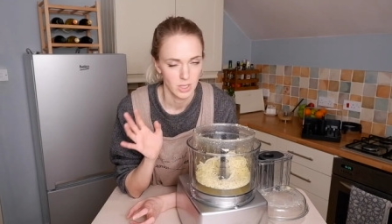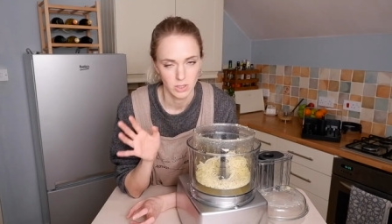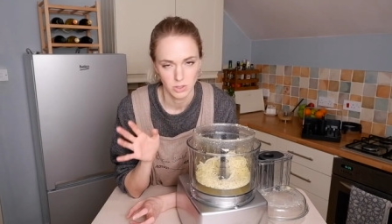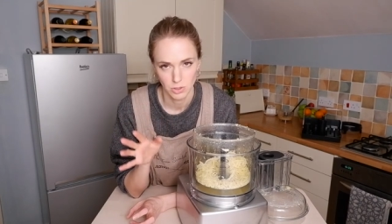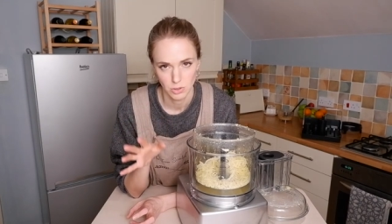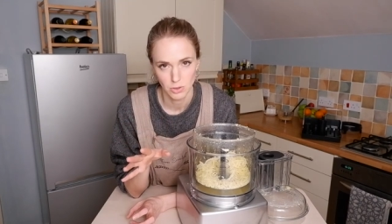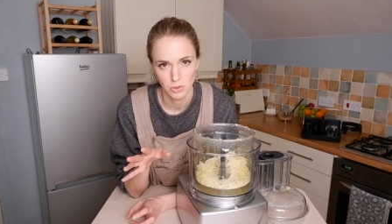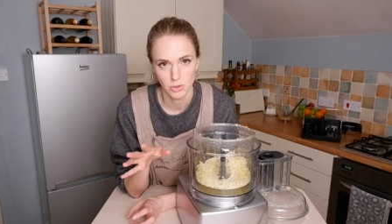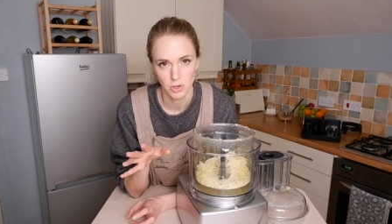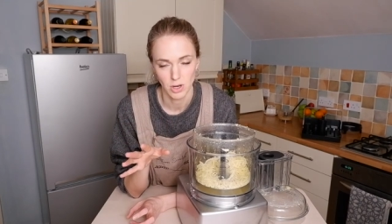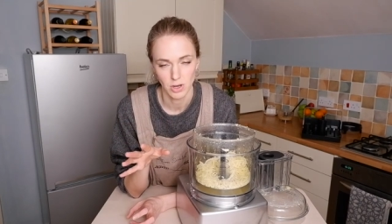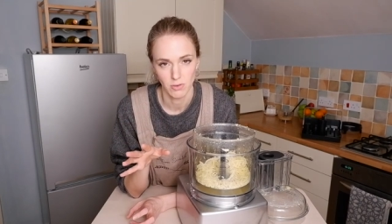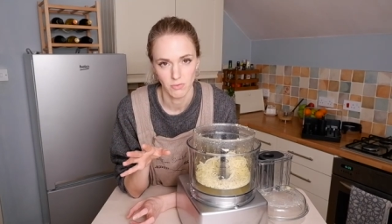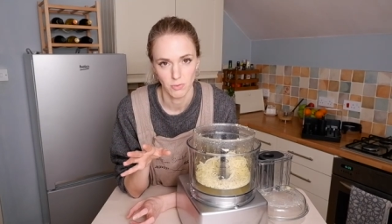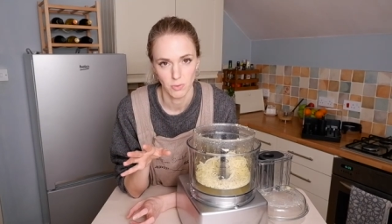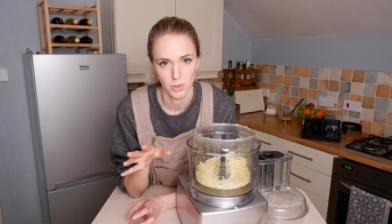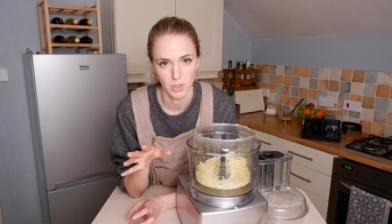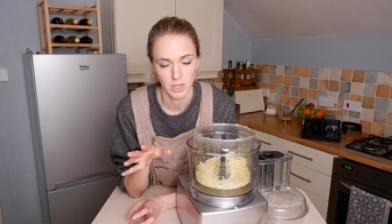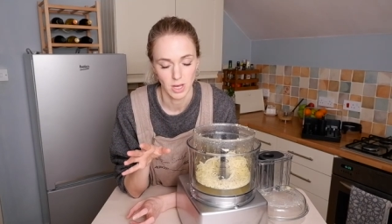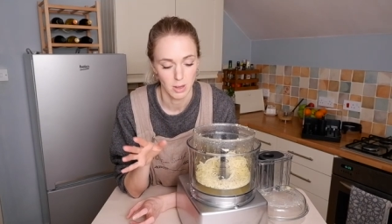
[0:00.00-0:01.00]
do try and
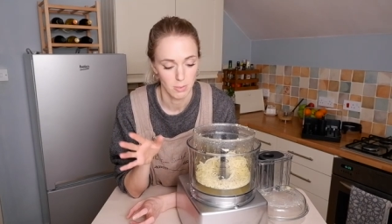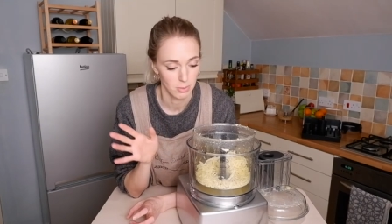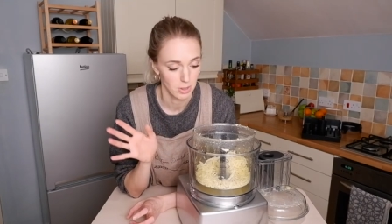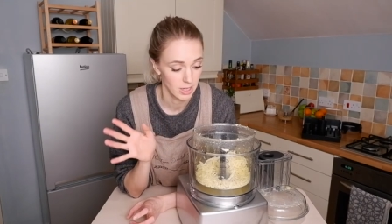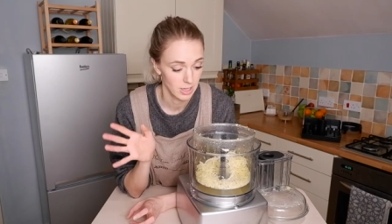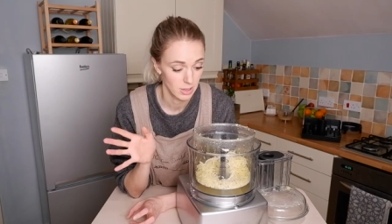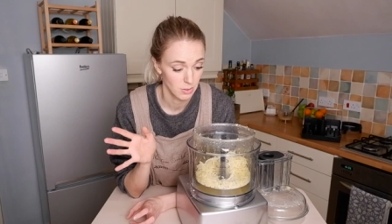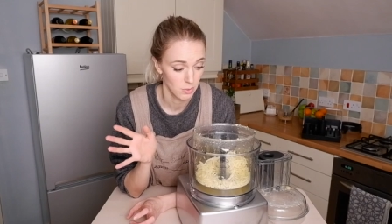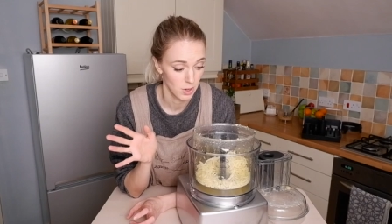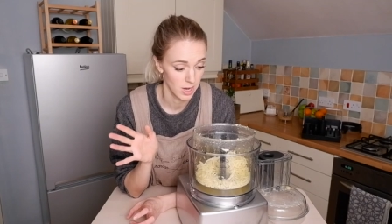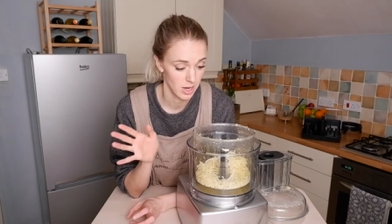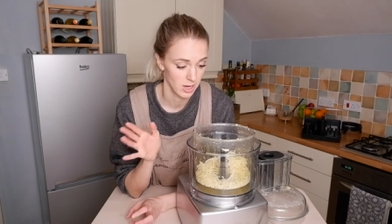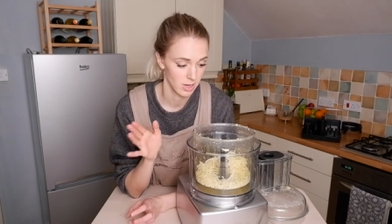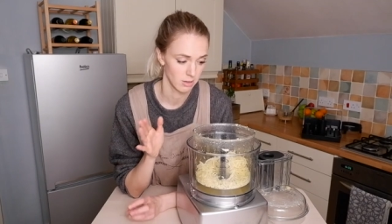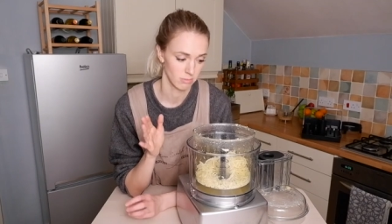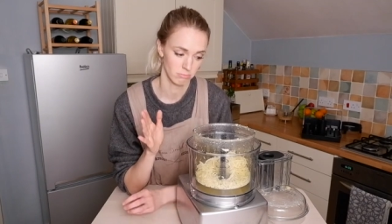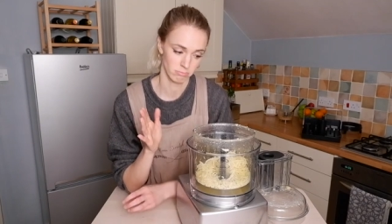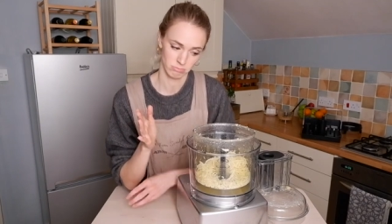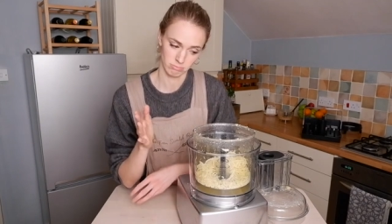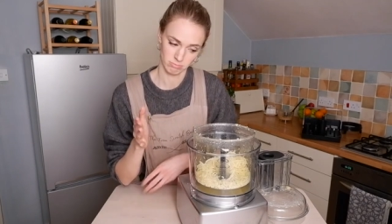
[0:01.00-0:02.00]
avoid that. But anyway,
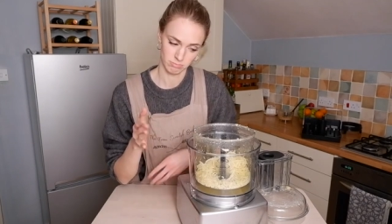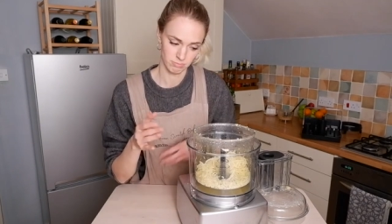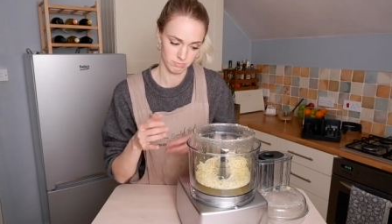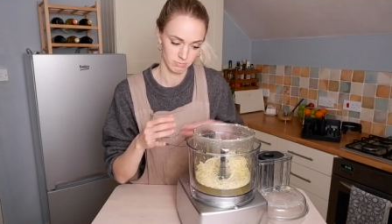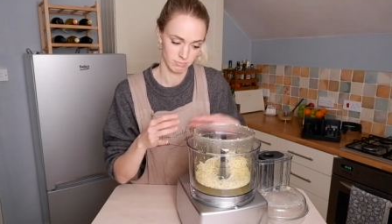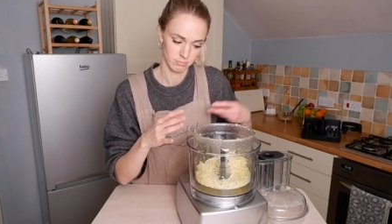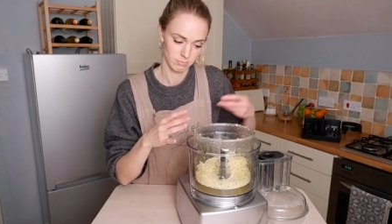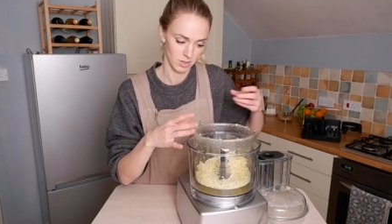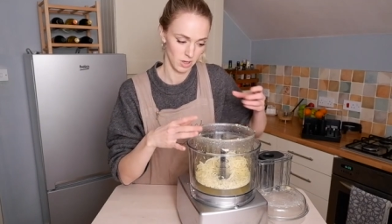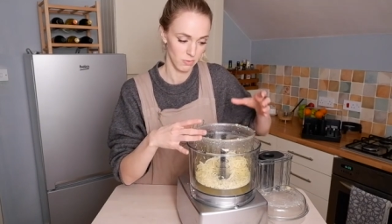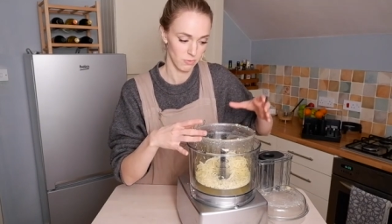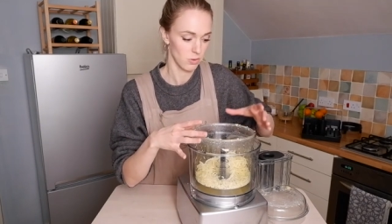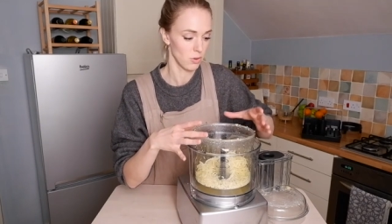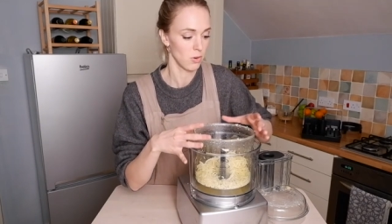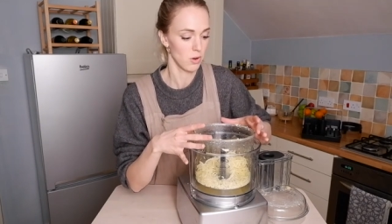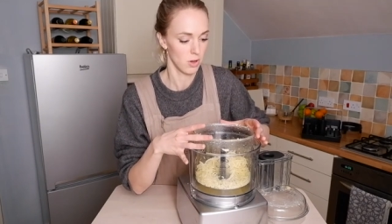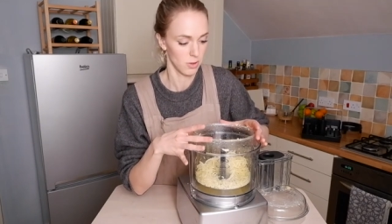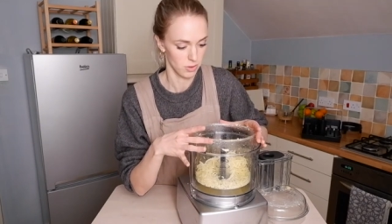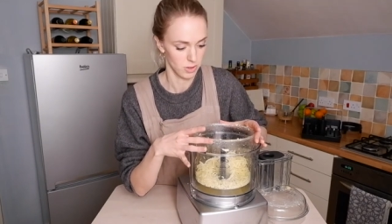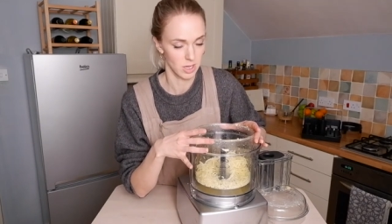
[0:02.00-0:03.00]
if you
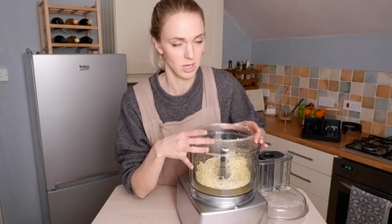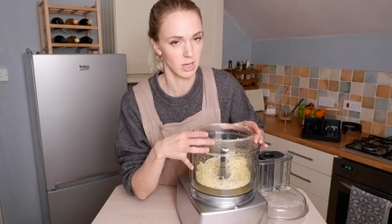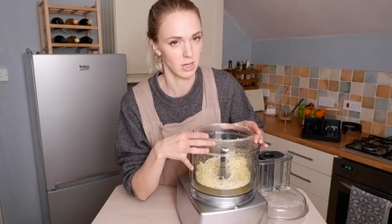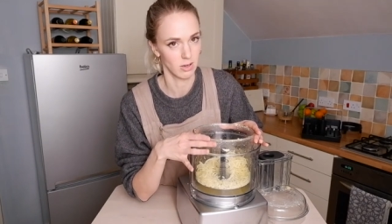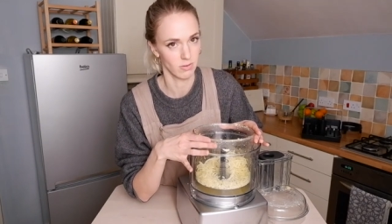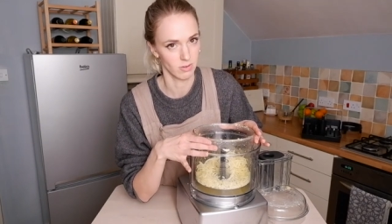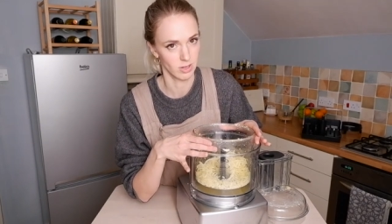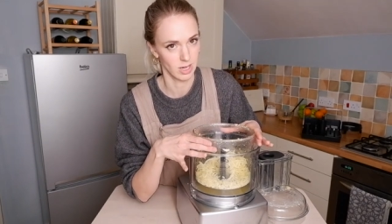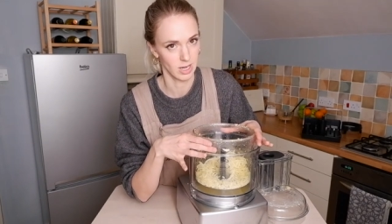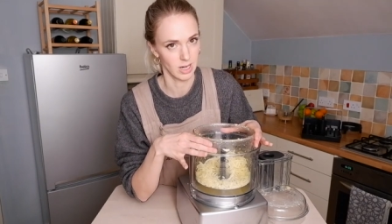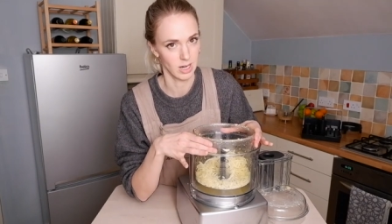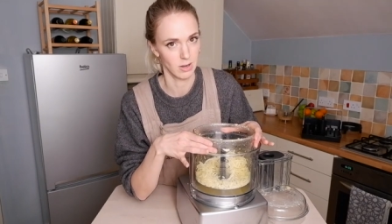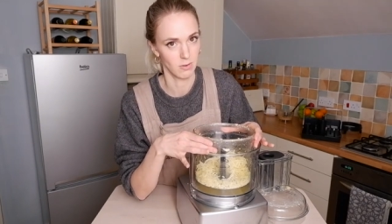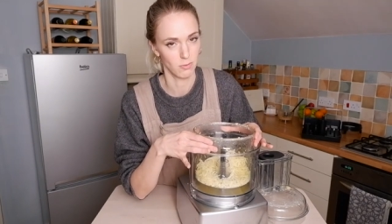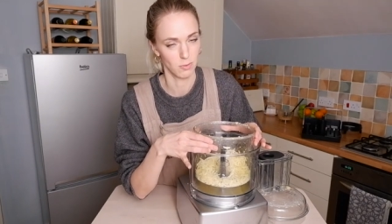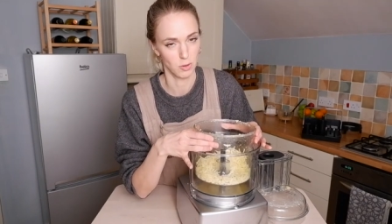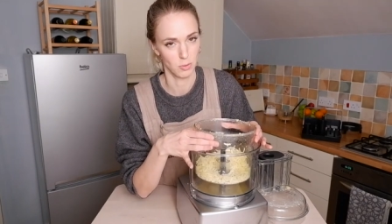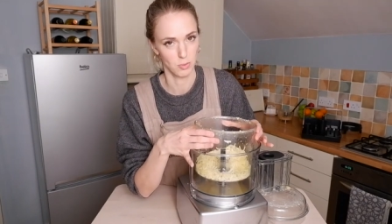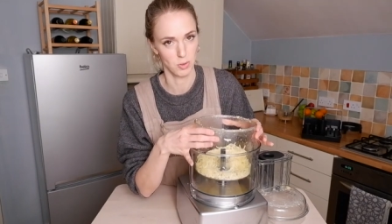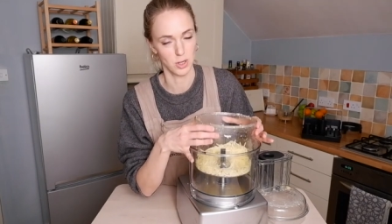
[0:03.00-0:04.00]
are thinking of getting a
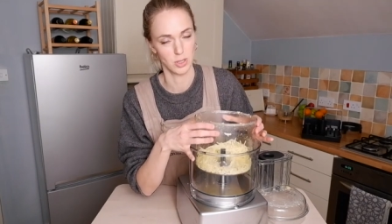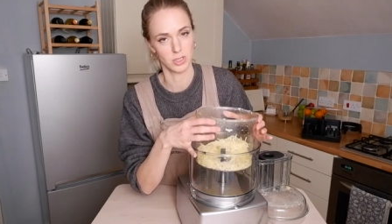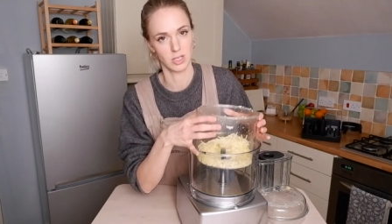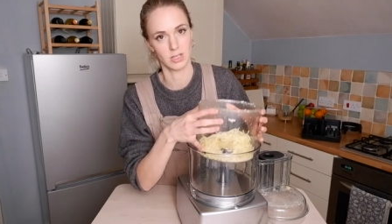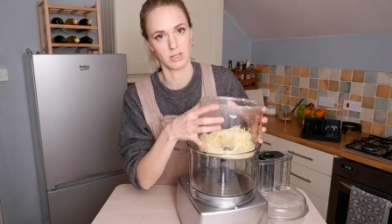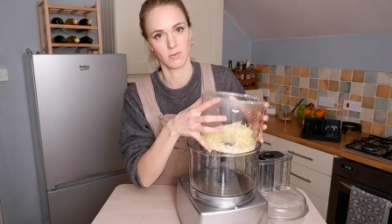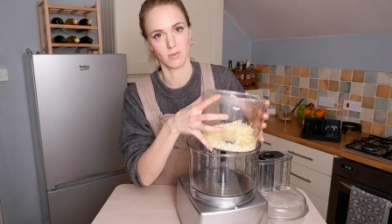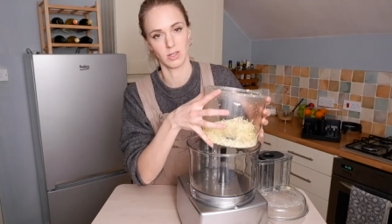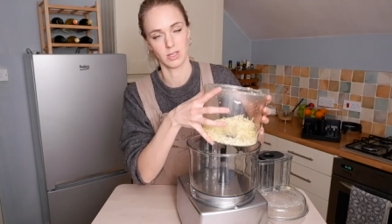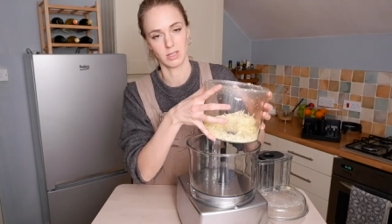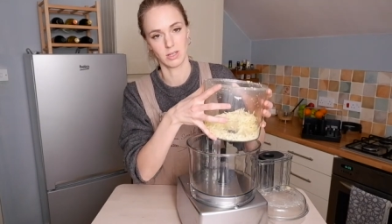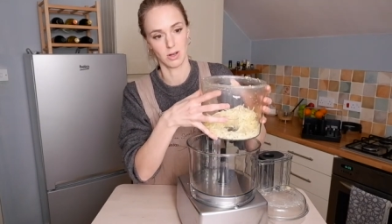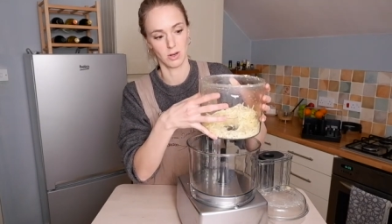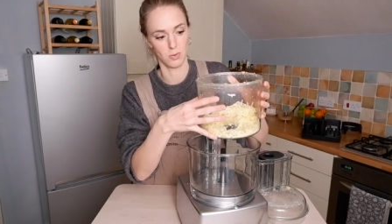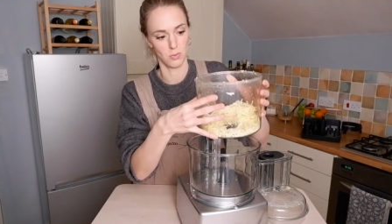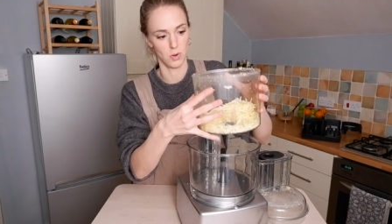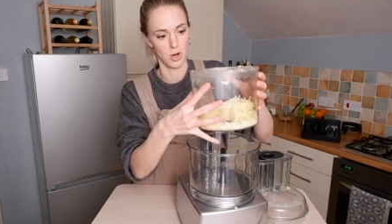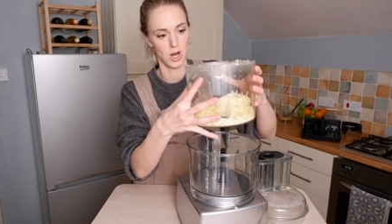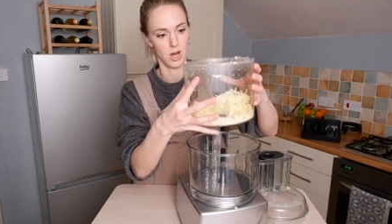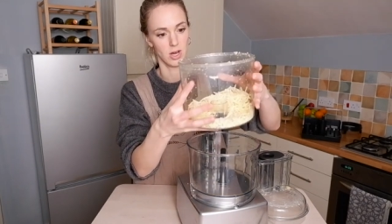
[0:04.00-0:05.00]
food processor for this kind
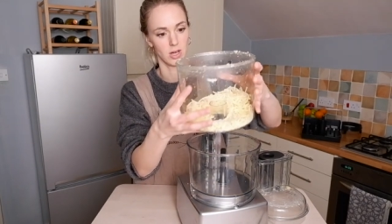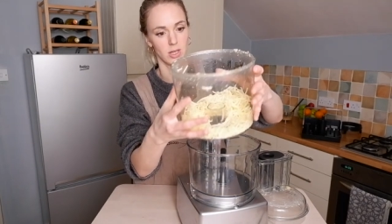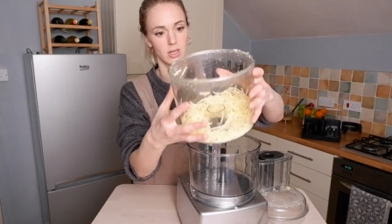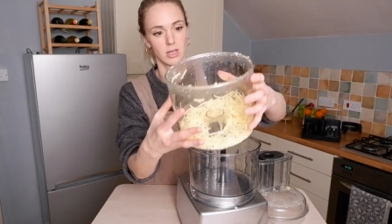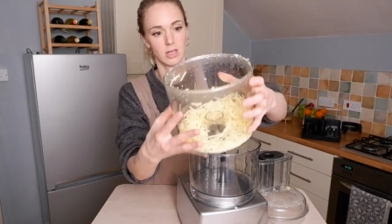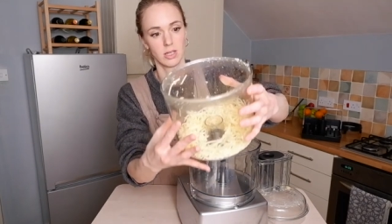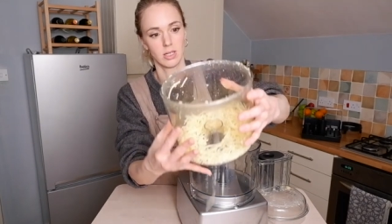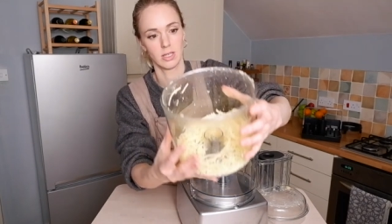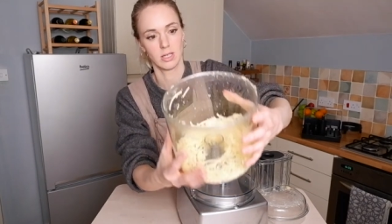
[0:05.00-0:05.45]
of work,